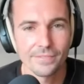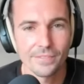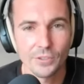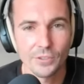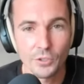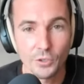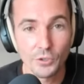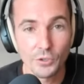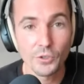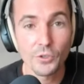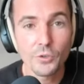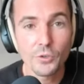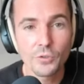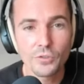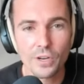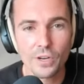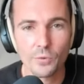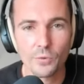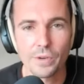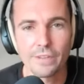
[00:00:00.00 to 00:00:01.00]
to use
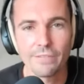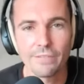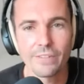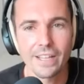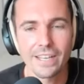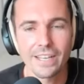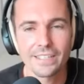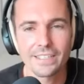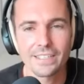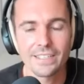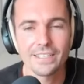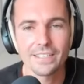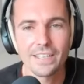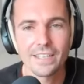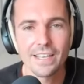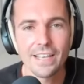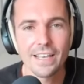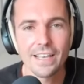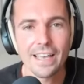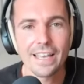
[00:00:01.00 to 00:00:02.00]
our reflexes
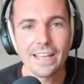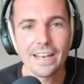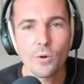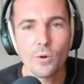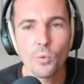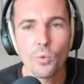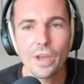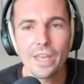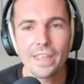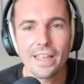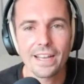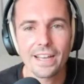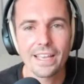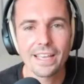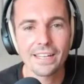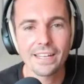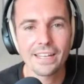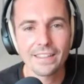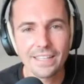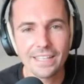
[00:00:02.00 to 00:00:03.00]
in a way that
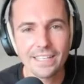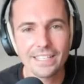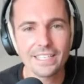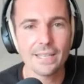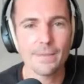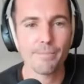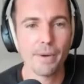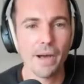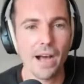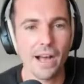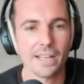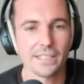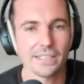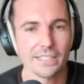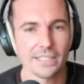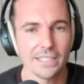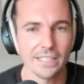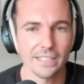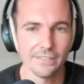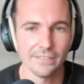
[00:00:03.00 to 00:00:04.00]
can elicit
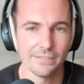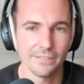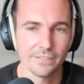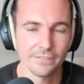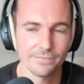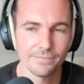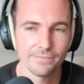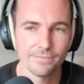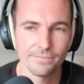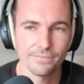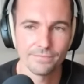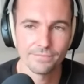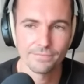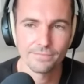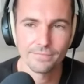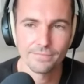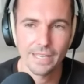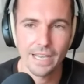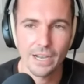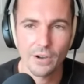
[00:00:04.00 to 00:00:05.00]
positive
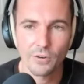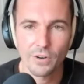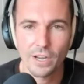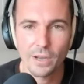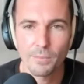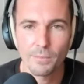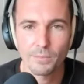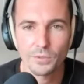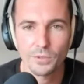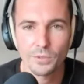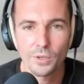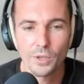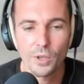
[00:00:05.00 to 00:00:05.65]
outcomes?